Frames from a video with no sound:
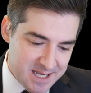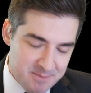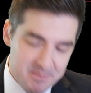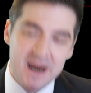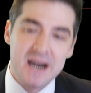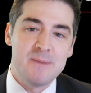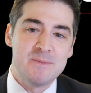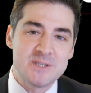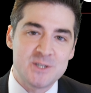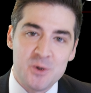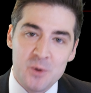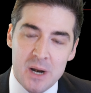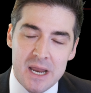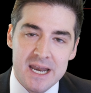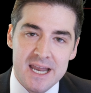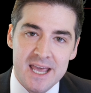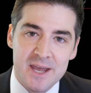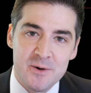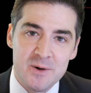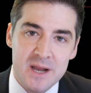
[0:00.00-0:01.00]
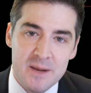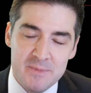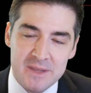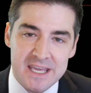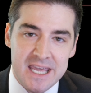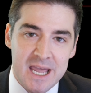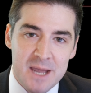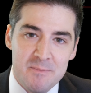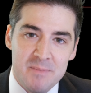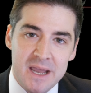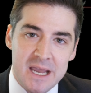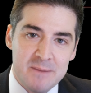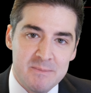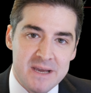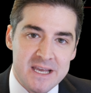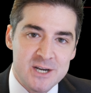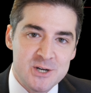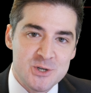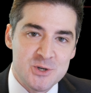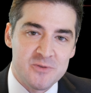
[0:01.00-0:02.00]
My name is Grant Henry. I'm the campaign
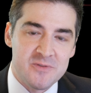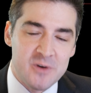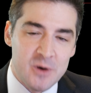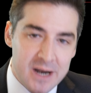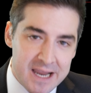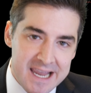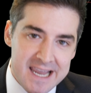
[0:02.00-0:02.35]
manager for